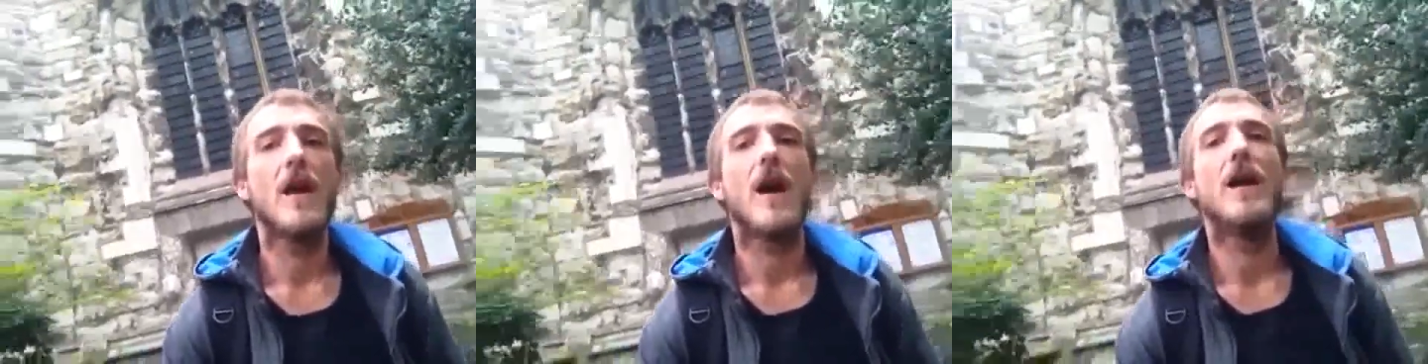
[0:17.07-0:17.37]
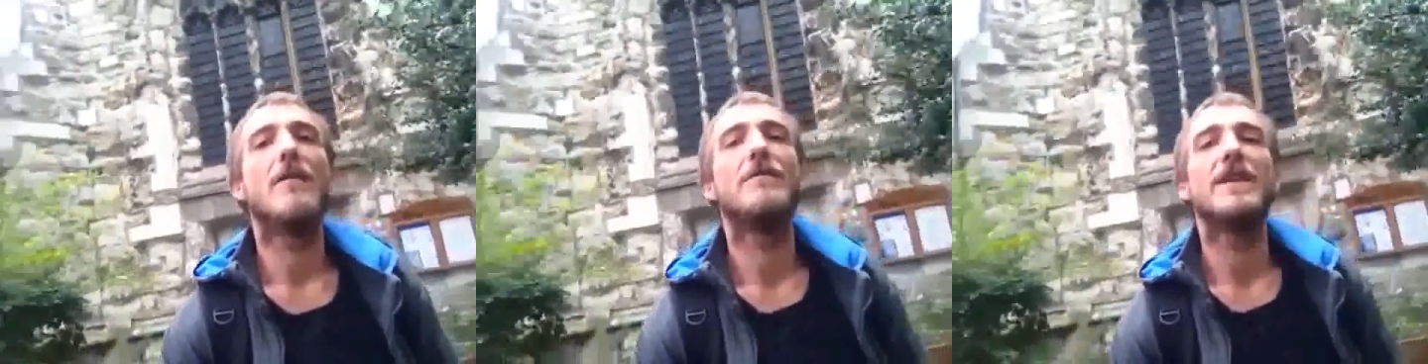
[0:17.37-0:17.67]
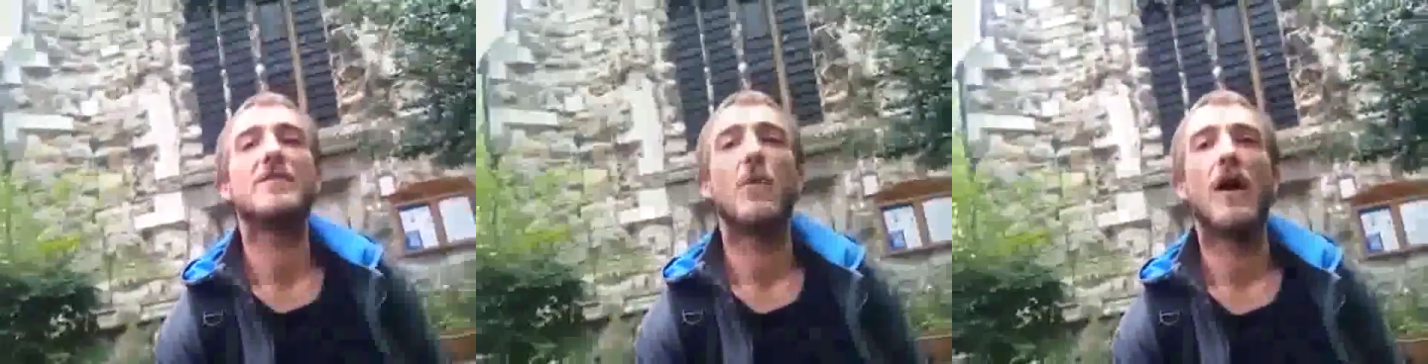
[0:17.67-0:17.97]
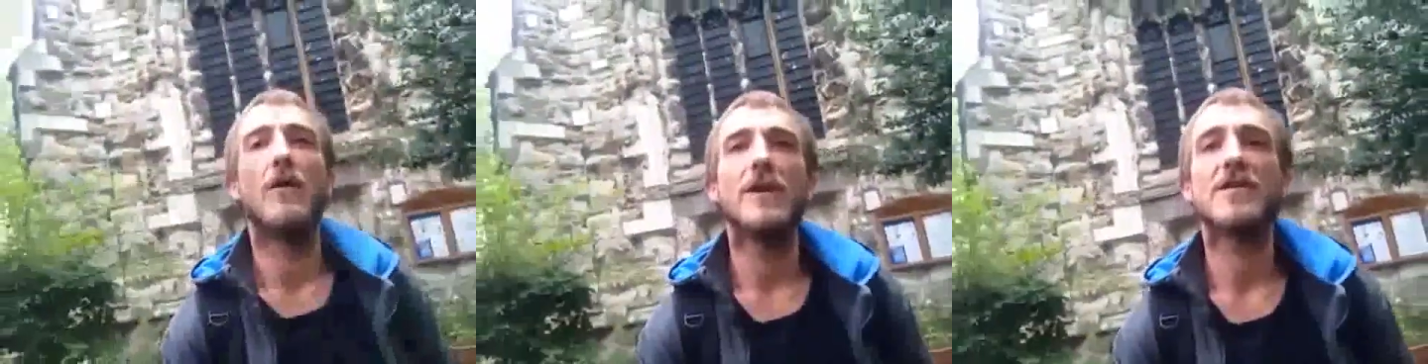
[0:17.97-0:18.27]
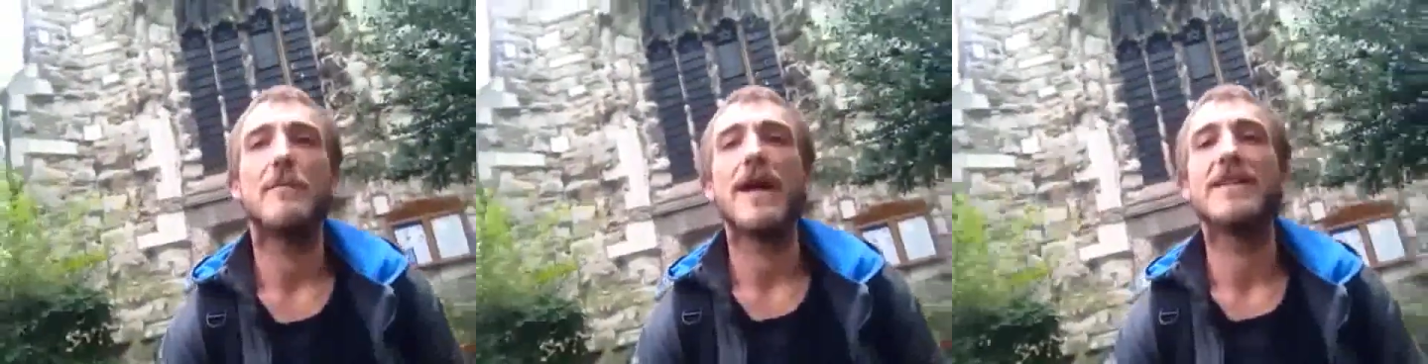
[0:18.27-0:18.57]
I love this world,
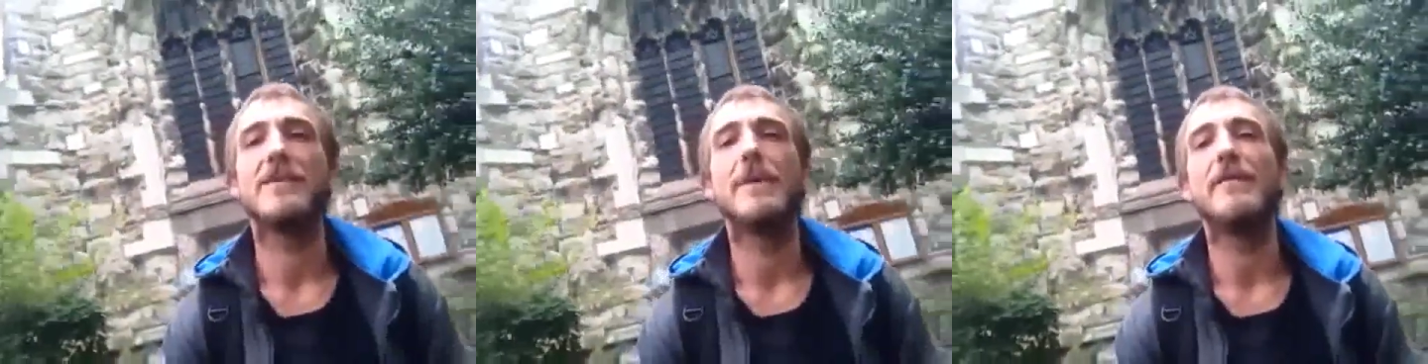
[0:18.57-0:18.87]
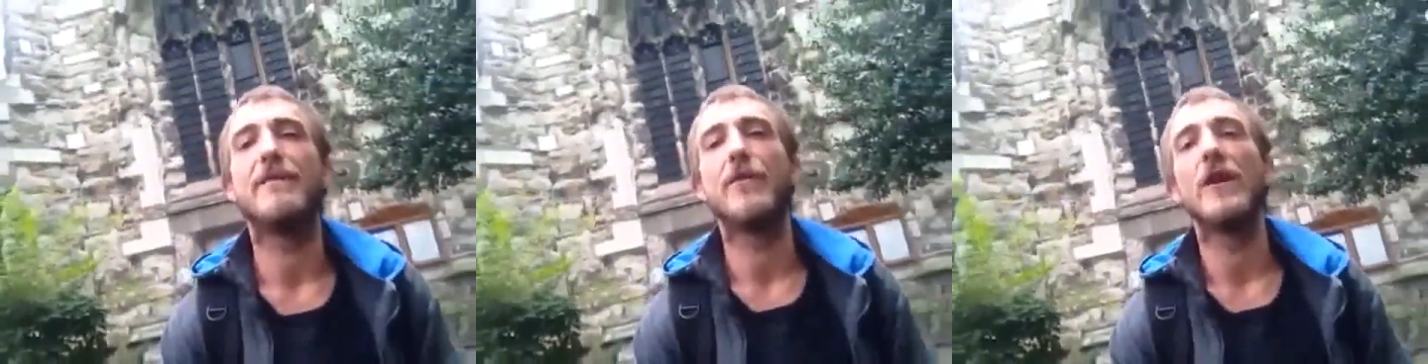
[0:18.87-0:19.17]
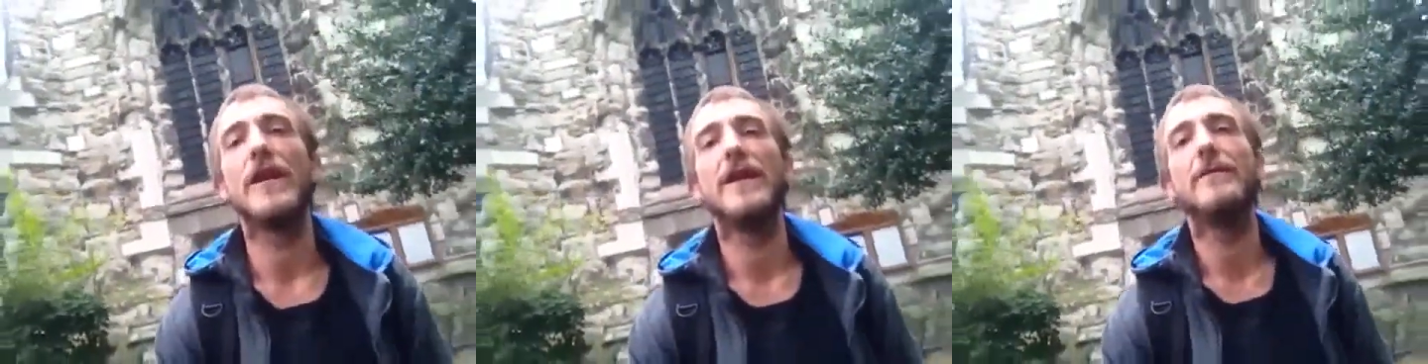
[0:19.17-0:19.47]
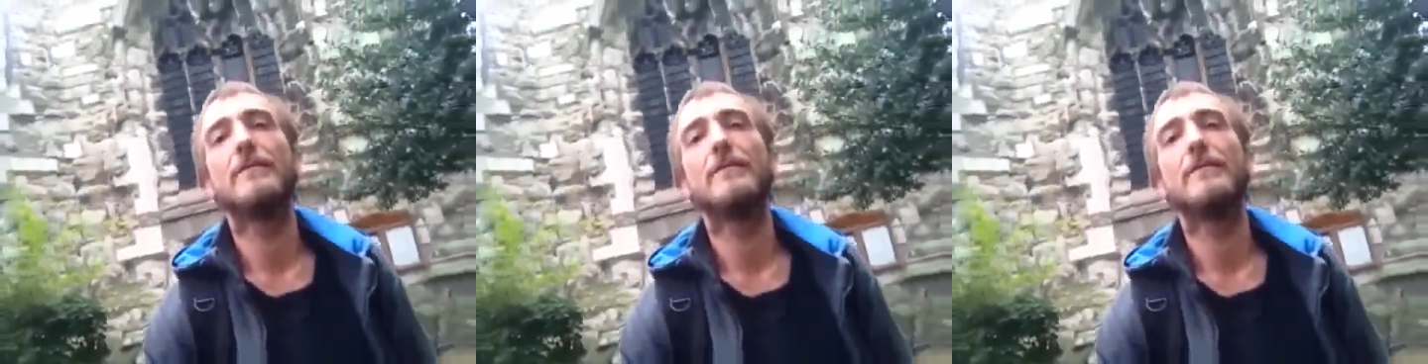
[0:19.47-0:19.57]
it's meant to be free.